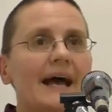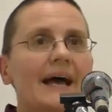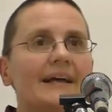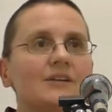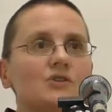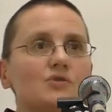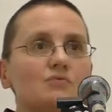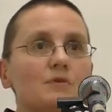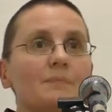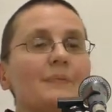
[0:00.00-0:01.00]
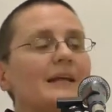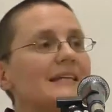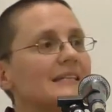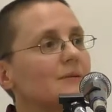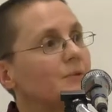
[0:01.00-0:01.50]
and to
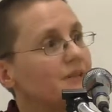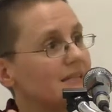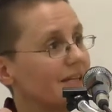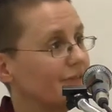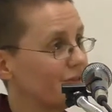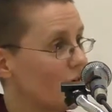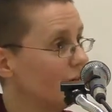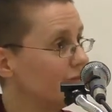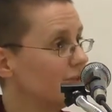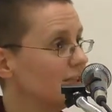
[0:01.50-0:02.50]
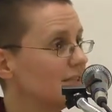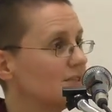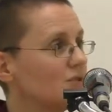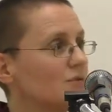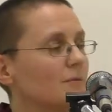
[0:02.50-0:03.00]
replace it with
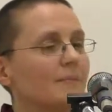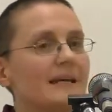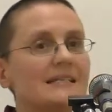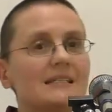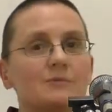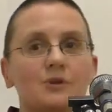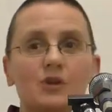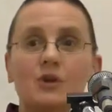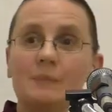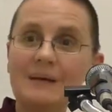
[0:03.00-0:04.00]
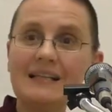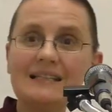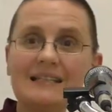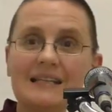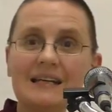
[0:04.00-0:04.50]
self-confidence, to replace it with
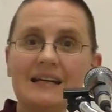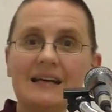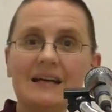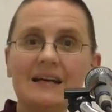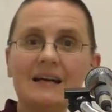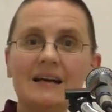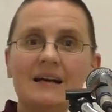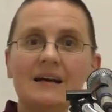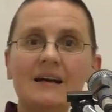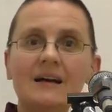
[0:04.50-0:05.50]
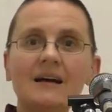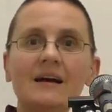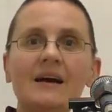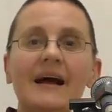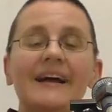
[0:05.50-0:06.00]
humility,
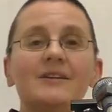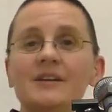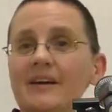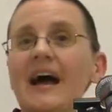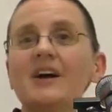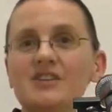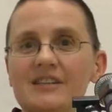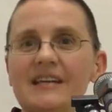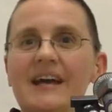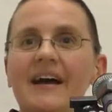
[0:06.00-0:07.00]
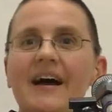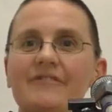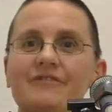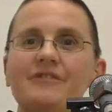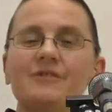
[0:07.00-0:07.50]
and actually
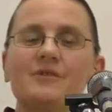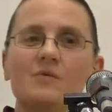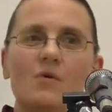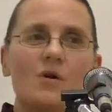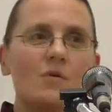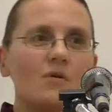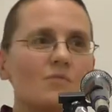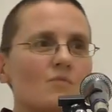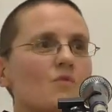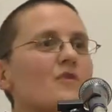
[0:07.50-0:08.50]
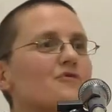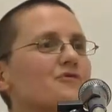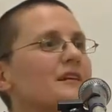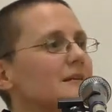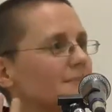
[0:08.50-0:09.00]
have more
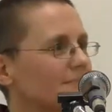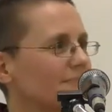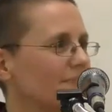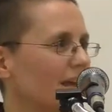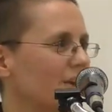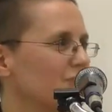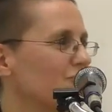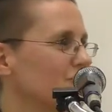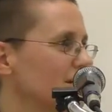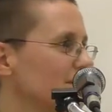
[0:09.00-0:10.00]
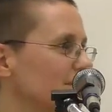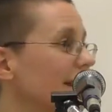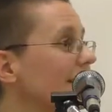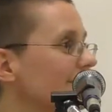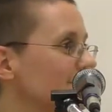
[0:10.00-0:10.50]
freedom, inner freedom,
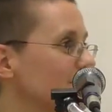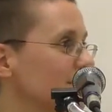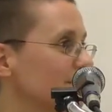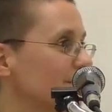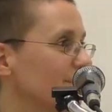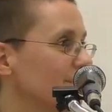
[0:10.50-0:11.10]
mental freedom.